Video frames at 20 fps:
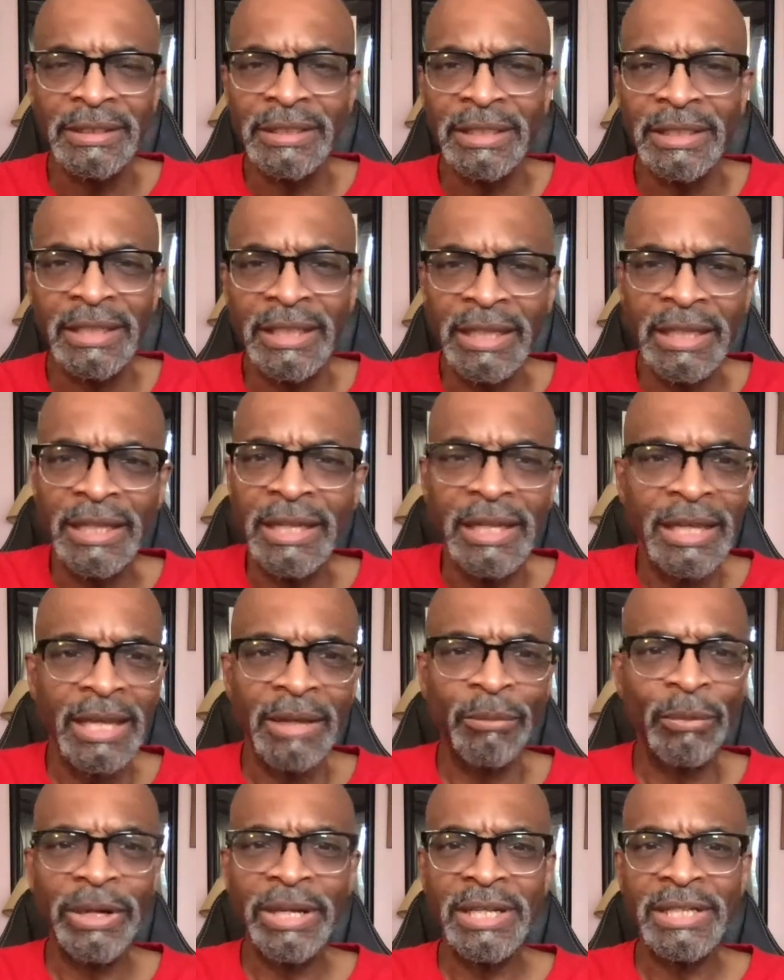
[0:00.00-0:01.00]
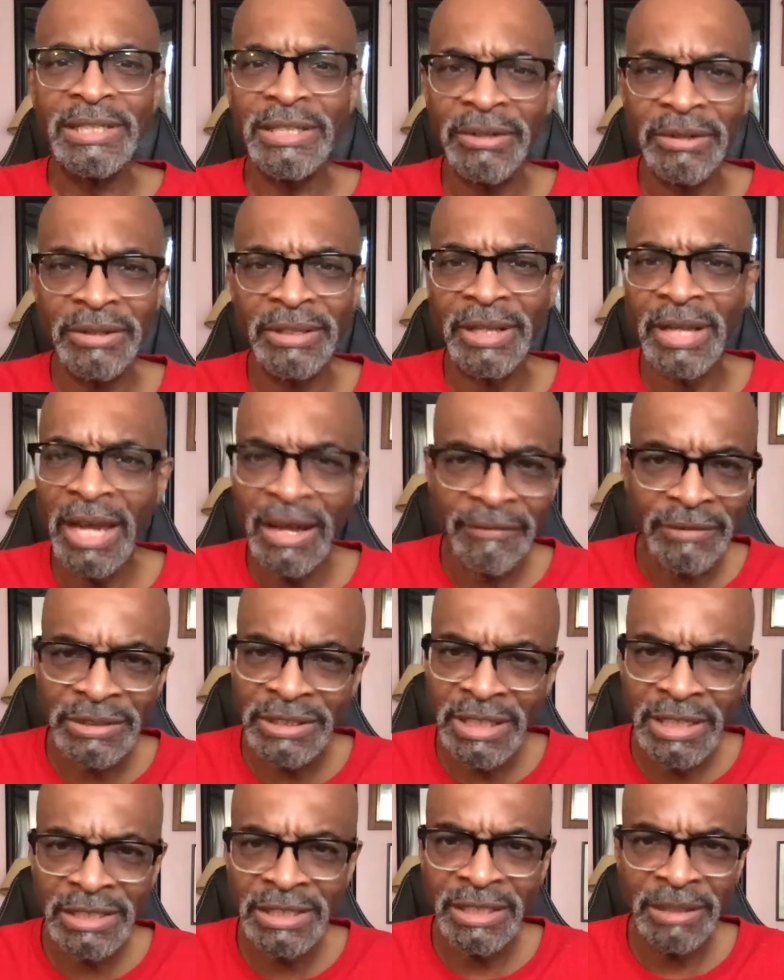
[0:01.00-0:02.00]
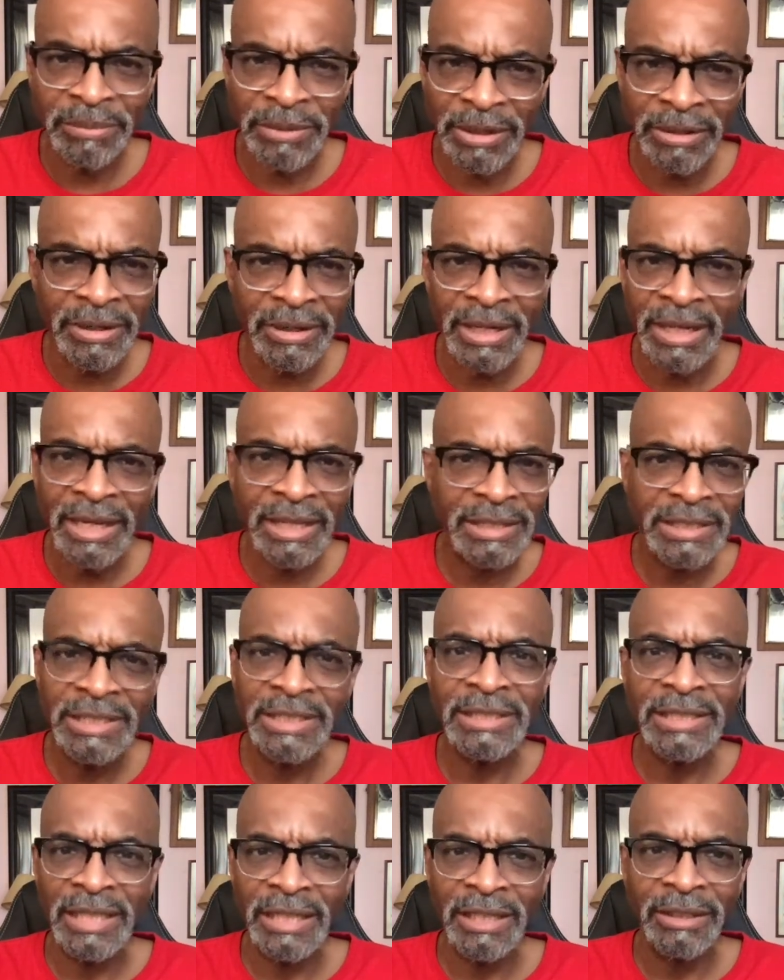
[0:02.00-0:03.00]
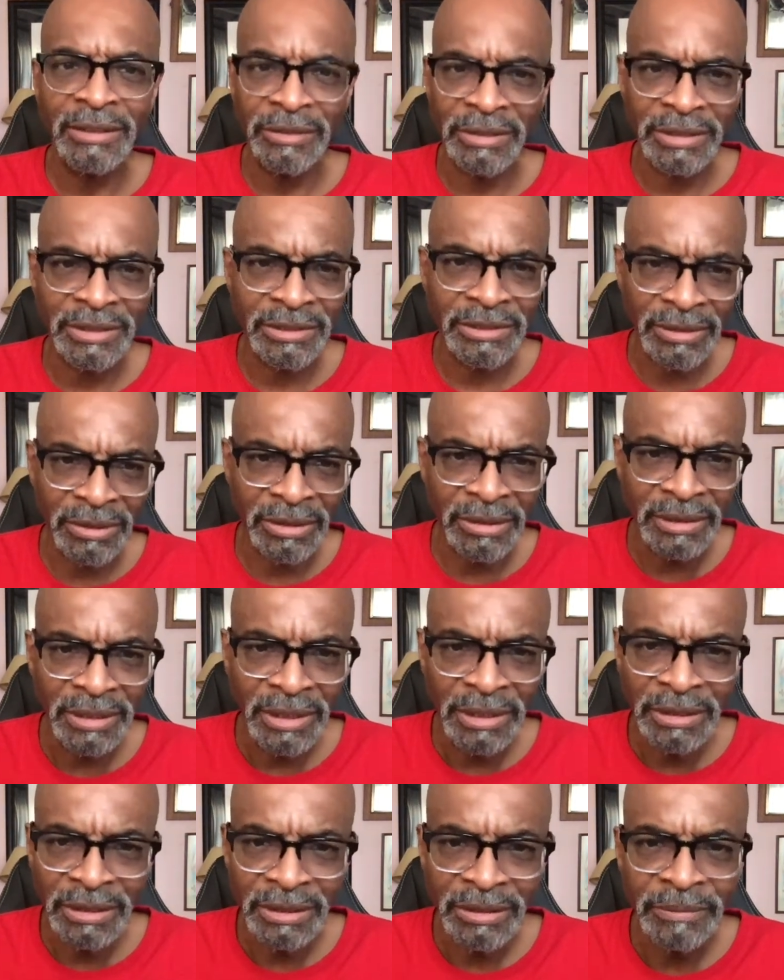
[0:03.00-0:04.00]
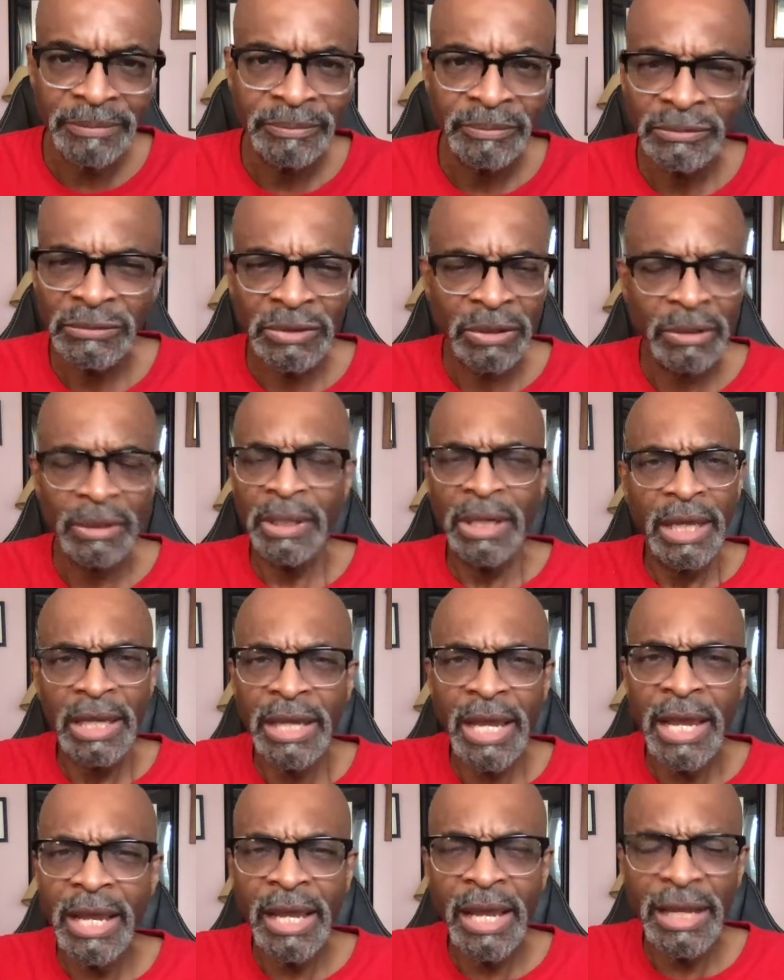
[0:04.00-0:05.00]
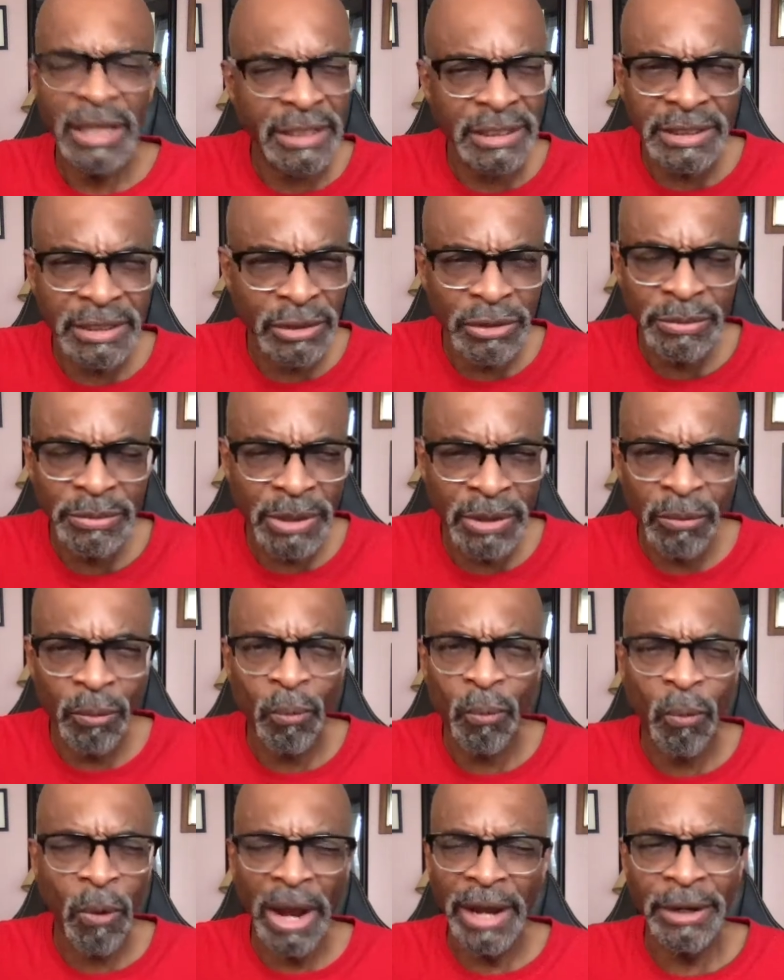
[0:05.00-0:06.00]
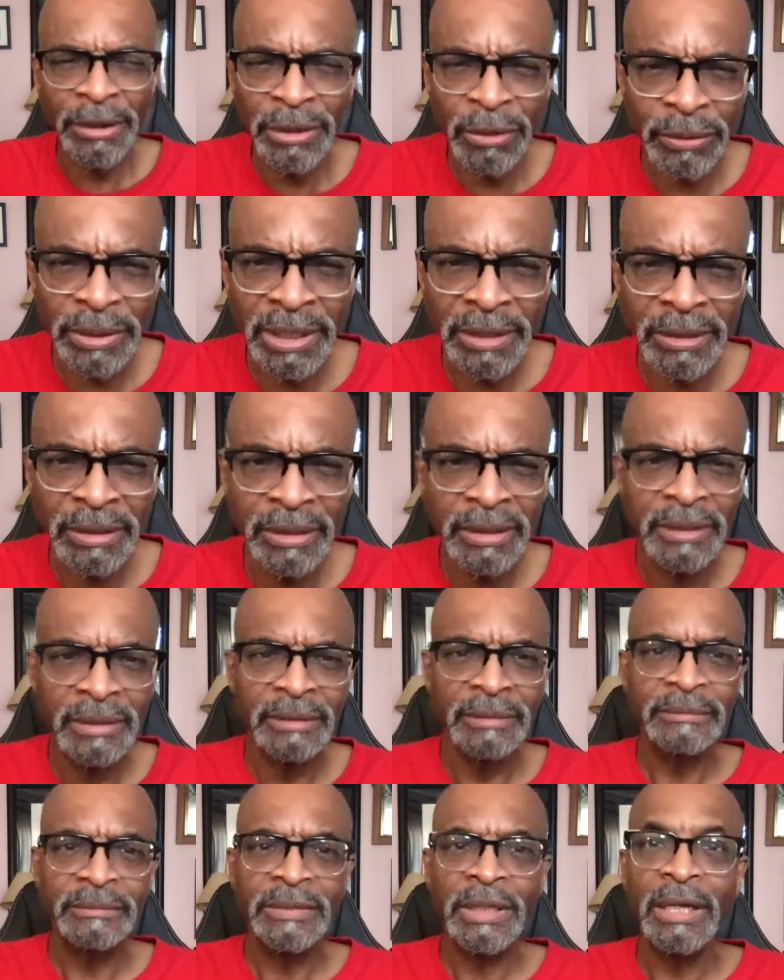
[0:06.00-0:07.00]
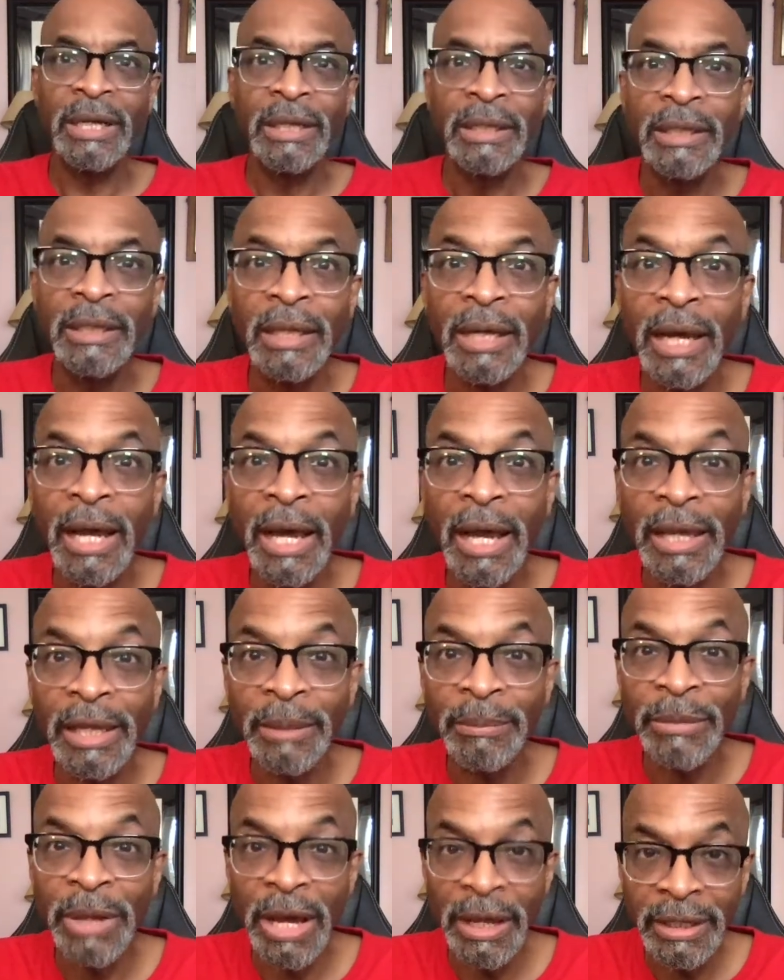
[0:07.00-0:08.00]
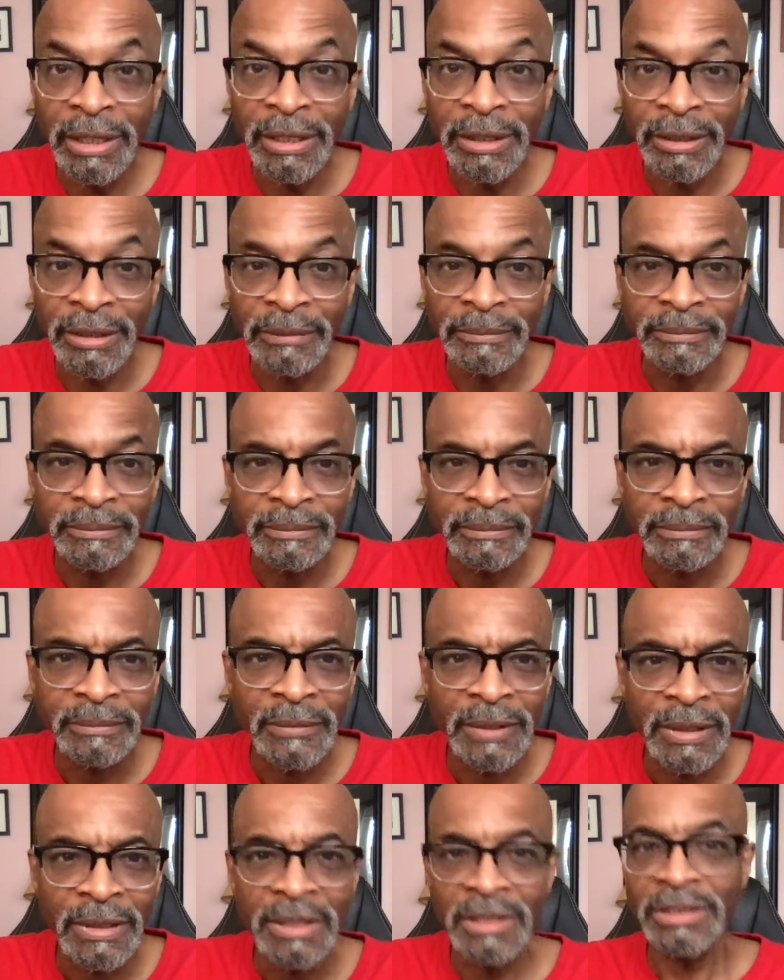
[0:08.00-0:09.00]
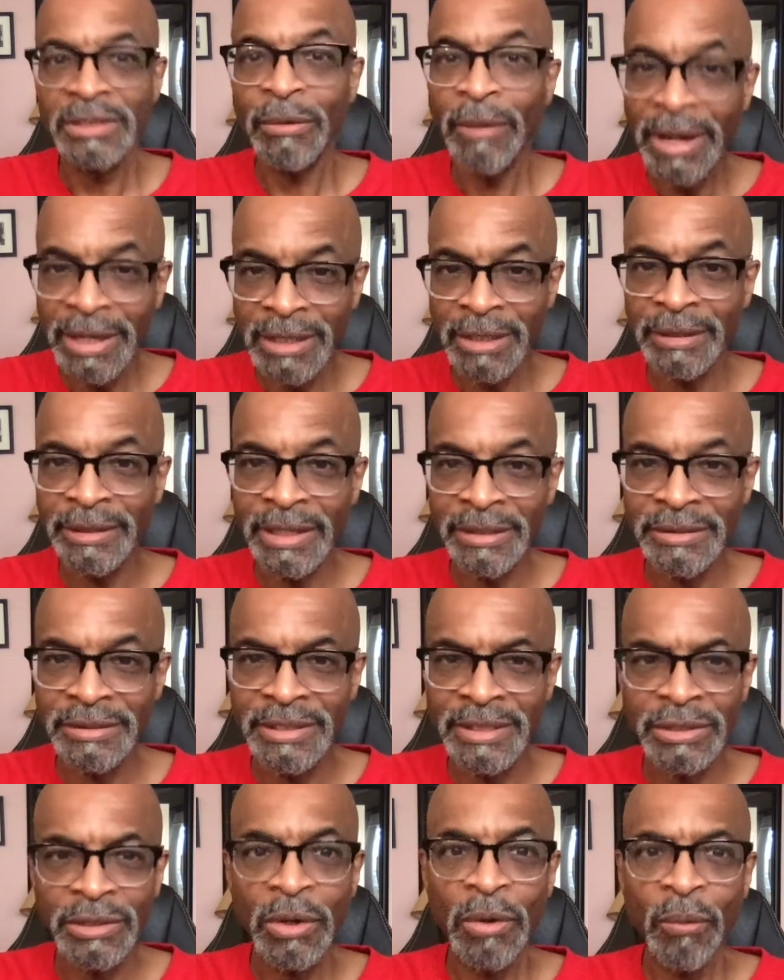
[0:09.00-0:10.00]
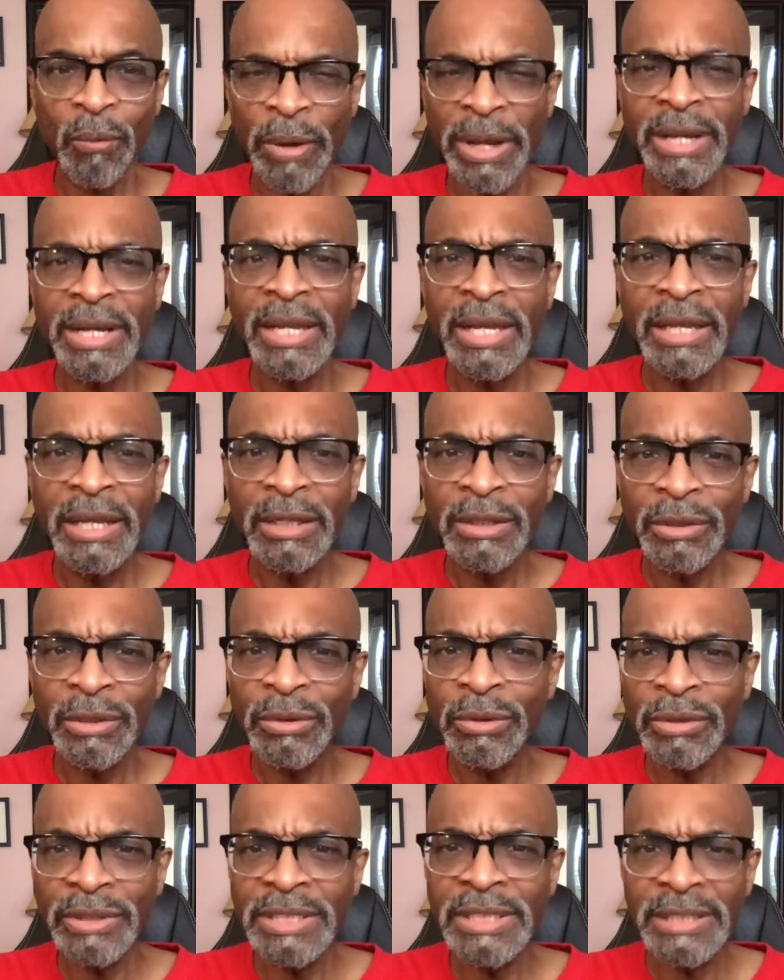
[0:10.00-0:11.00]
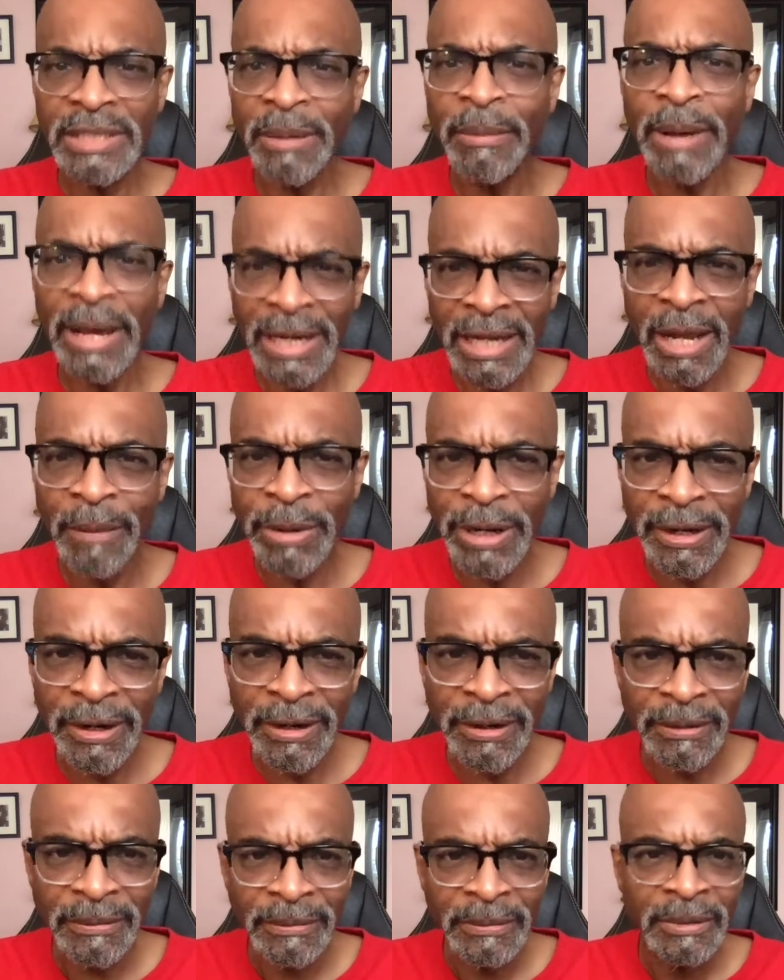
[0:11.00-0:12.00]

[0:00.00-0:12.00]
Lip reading: And Wendy is hearing the conversation up there, and she's getting a little concerned. Excuse me, why are you here?" "I am not here." So I yell downstairs, "Wendy, do you see somebody up here?"